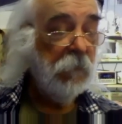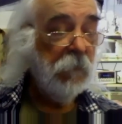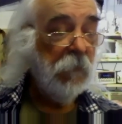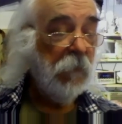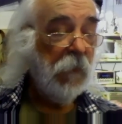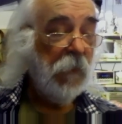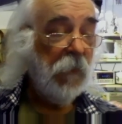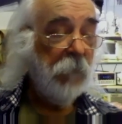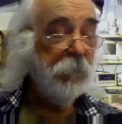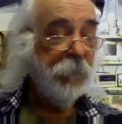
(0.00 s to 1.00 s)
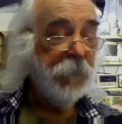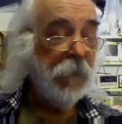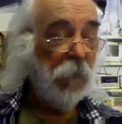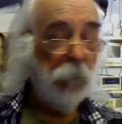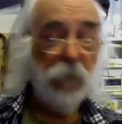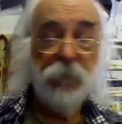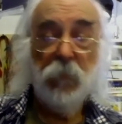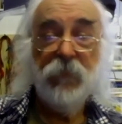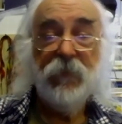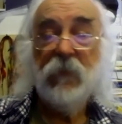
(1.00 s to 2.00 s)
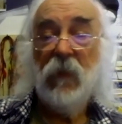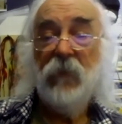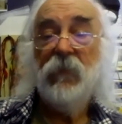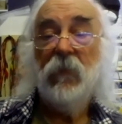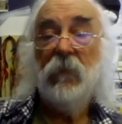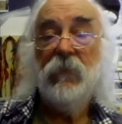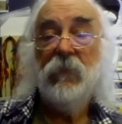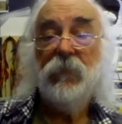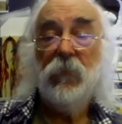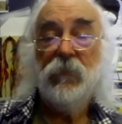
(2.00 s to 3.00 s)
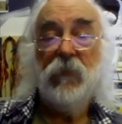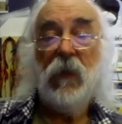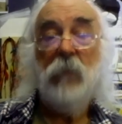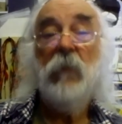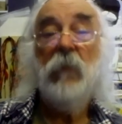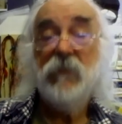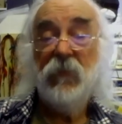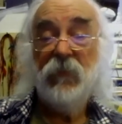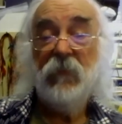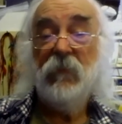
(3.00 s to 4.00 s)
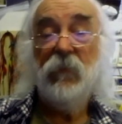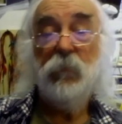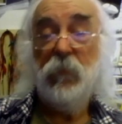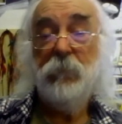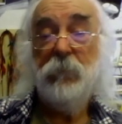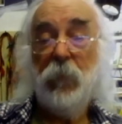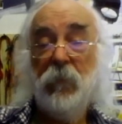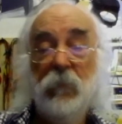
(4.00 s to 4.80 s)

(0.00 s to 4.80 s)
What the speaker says: you know, what's the content of the distortion? How much is it is one important,